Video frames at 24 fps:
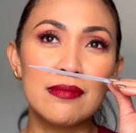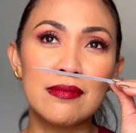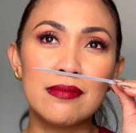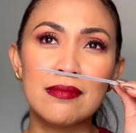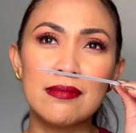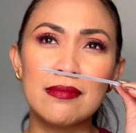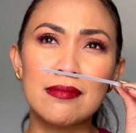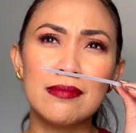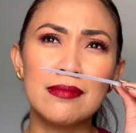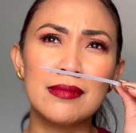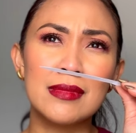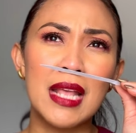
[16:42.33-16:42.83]

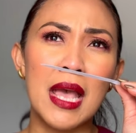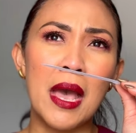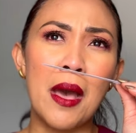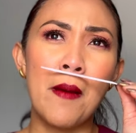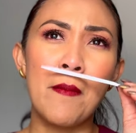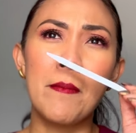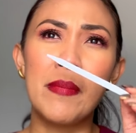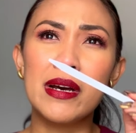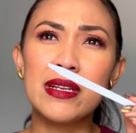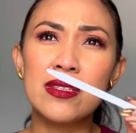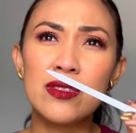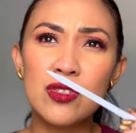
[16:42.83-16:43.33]
Mm.
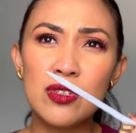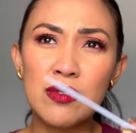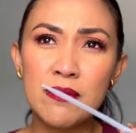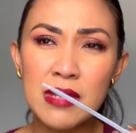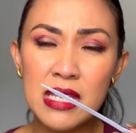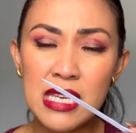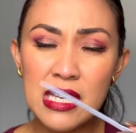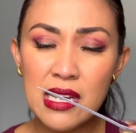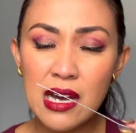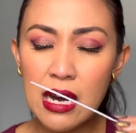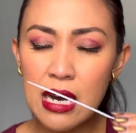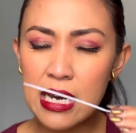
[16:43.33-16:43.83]
But to
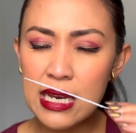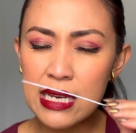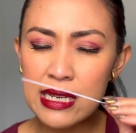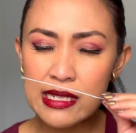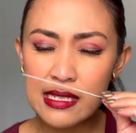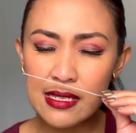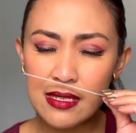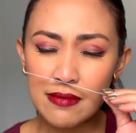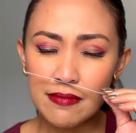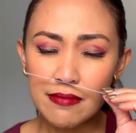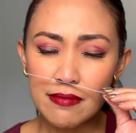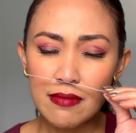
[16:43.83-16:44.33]
me,
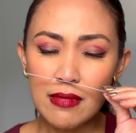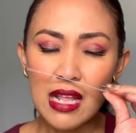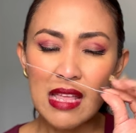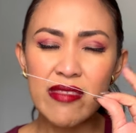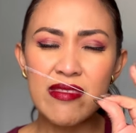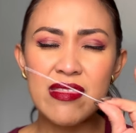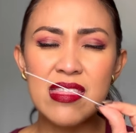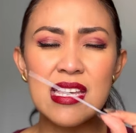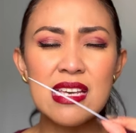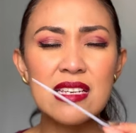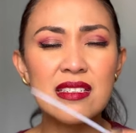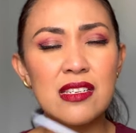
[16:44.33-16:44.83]
guys,
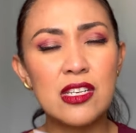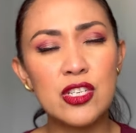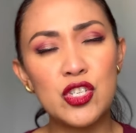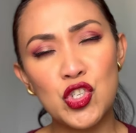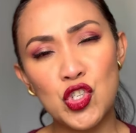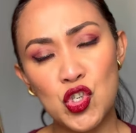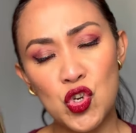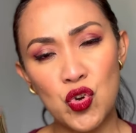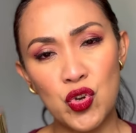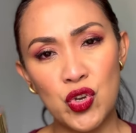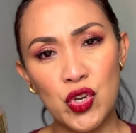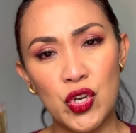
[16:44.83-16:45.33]
this is
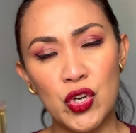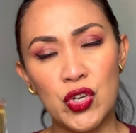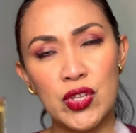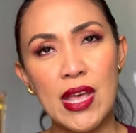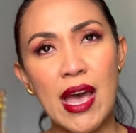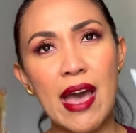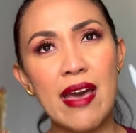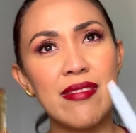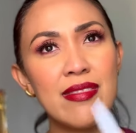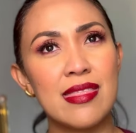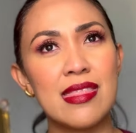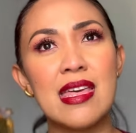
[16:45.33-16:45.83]
so good.
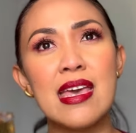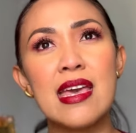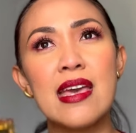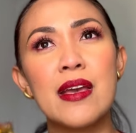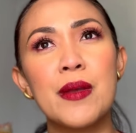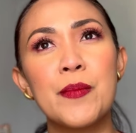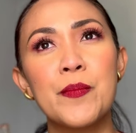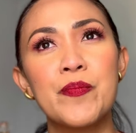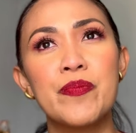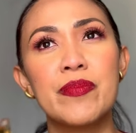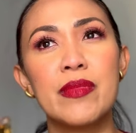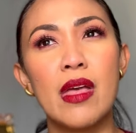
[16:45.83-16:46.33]
I
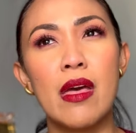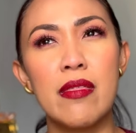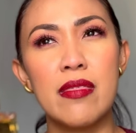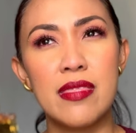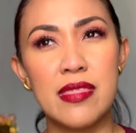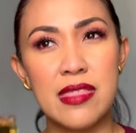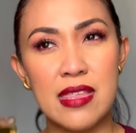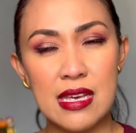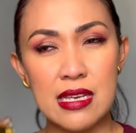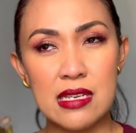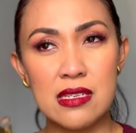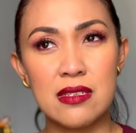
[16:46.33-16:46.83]
think
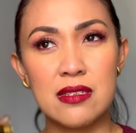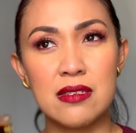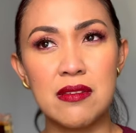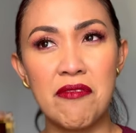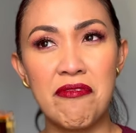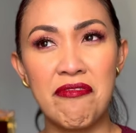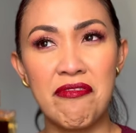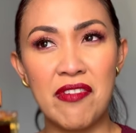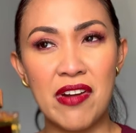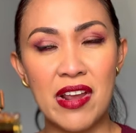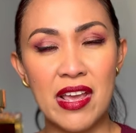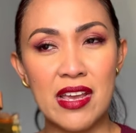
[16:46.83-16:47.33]
this
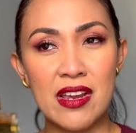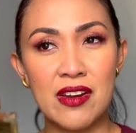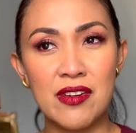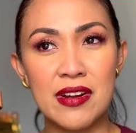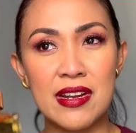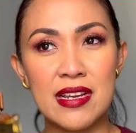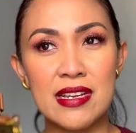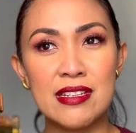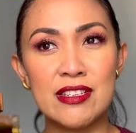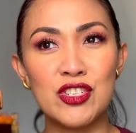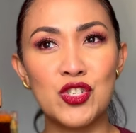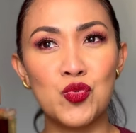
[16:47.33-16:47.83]

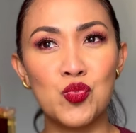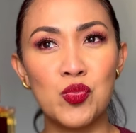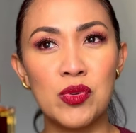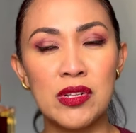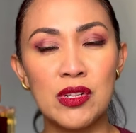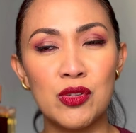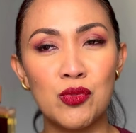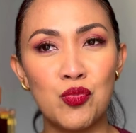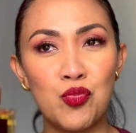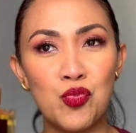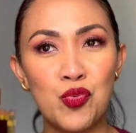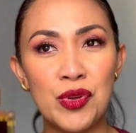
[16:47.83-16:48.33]
fragrance
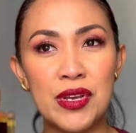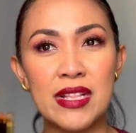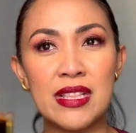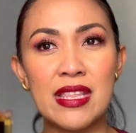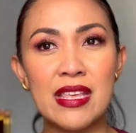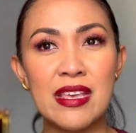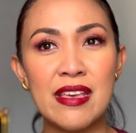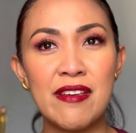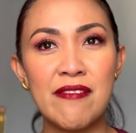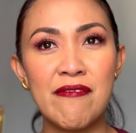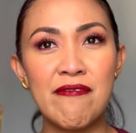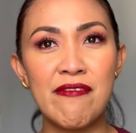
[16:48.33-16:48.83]
will
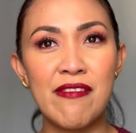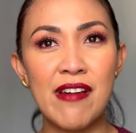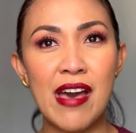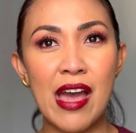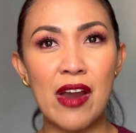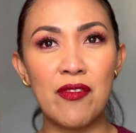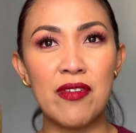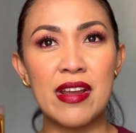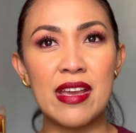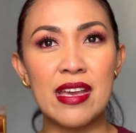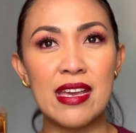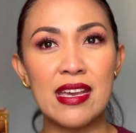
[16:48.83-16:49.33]
really
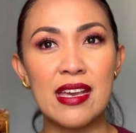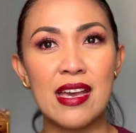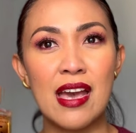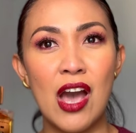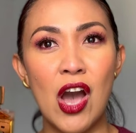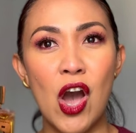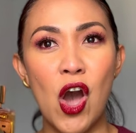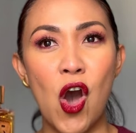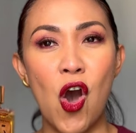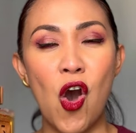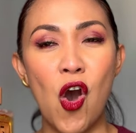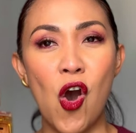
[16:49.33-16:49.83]
vary
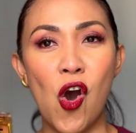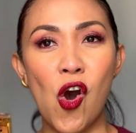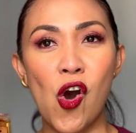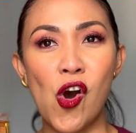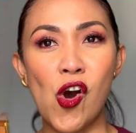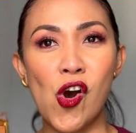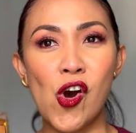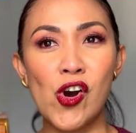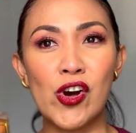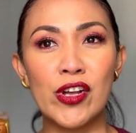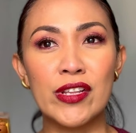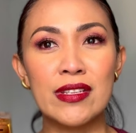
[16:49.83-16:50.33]

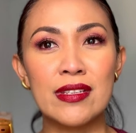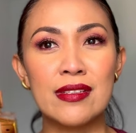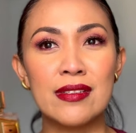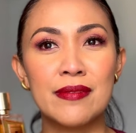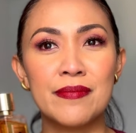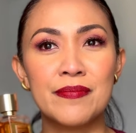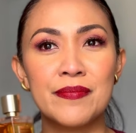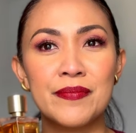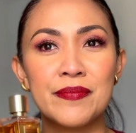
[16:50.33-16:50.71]
on